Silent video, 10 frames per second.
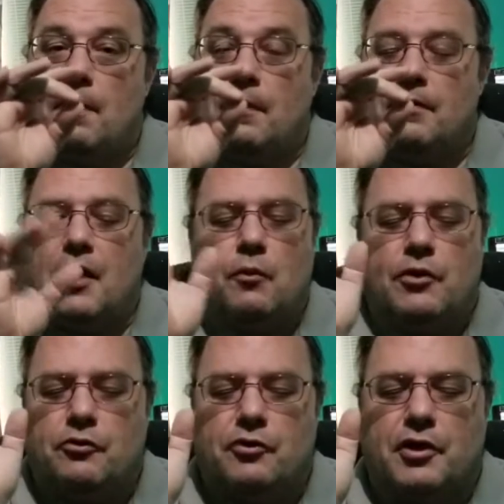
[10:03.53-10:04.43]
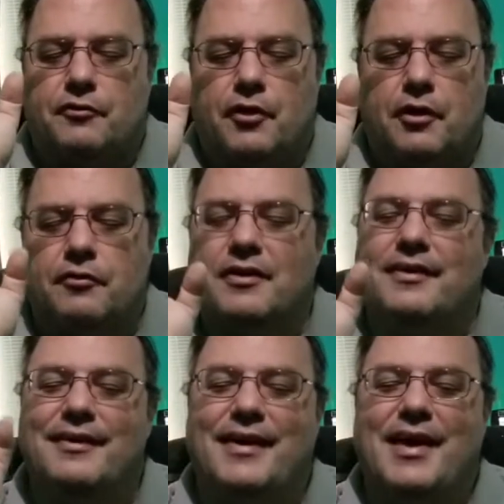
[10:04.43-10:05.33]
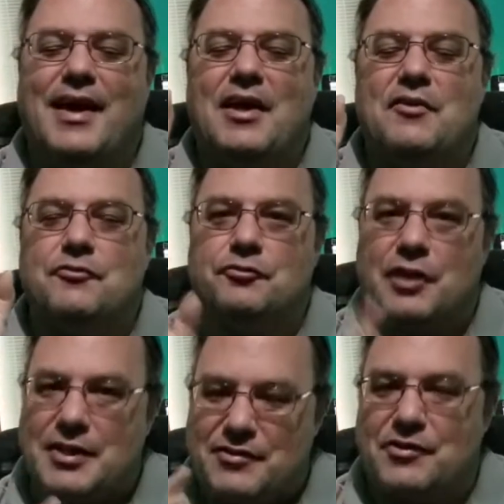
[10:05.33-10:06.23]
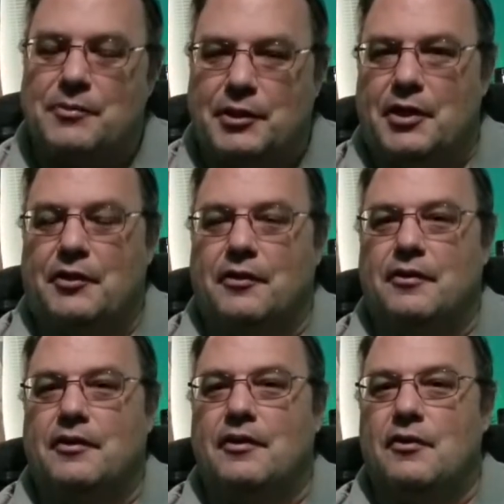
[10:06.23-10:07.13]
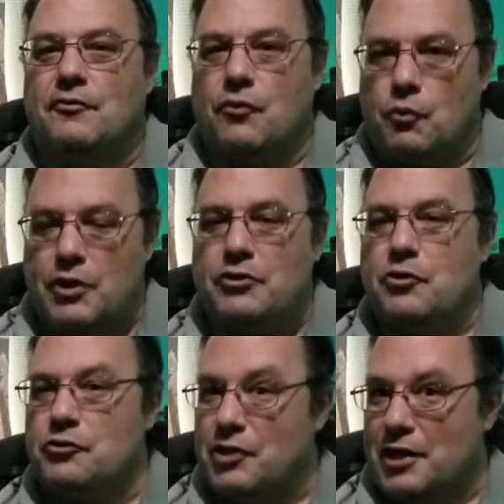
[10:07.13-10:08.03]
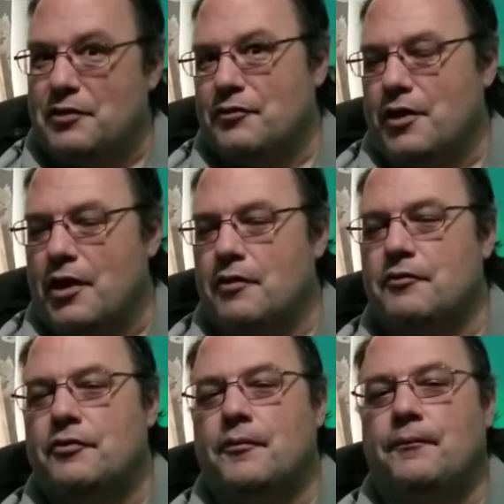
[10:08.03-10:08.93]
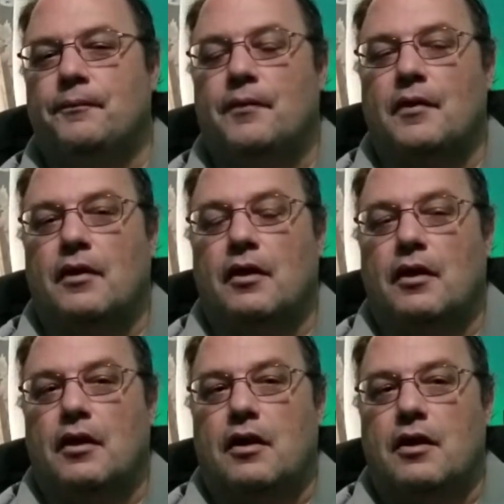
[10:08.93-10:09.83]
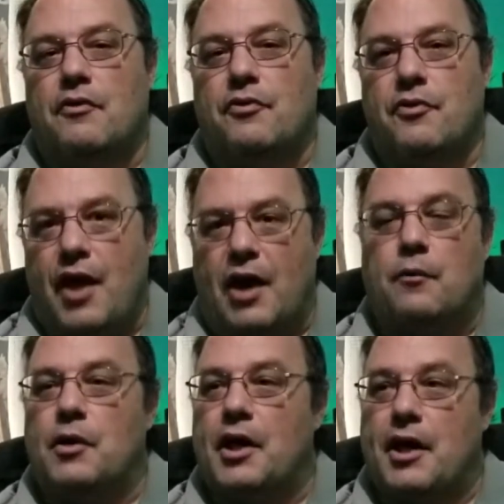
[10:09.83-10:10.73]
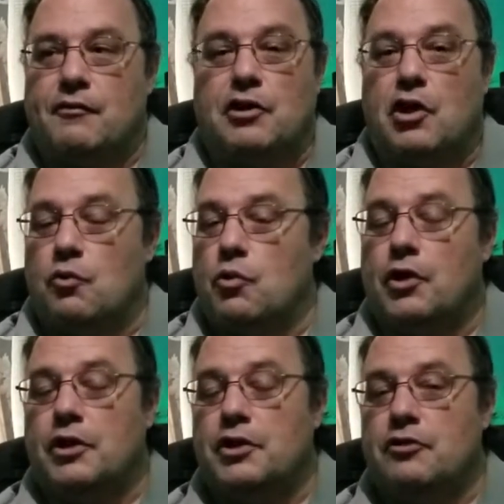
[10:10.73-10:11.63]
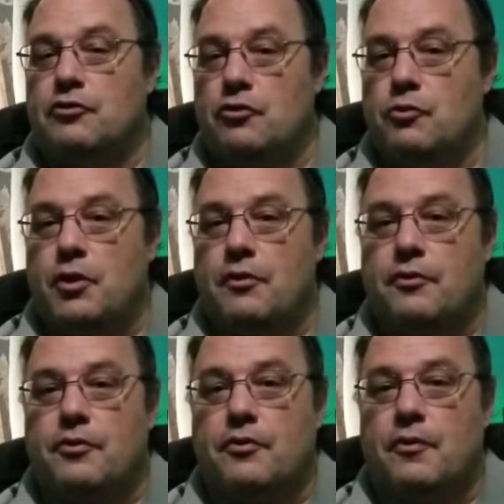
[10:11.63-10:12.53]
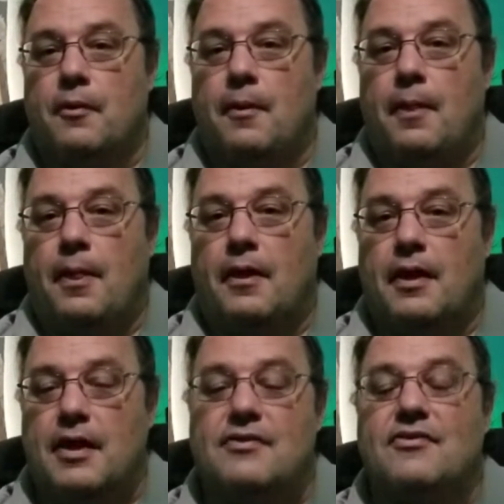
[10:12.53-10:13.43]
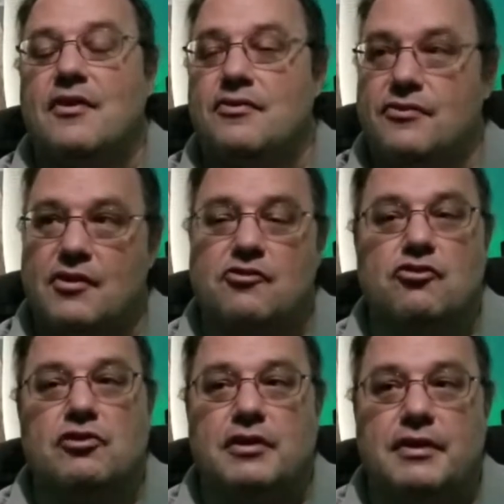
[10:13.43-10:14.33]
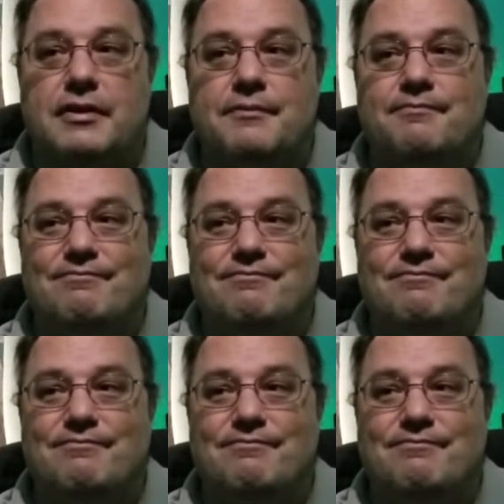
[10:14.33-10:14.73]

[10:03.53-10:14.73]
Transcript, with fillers: not Windows ninety-five, Flight Simulator for Windows ninety-five. Uh, that one I have a lot of work I need to do with. It's essentially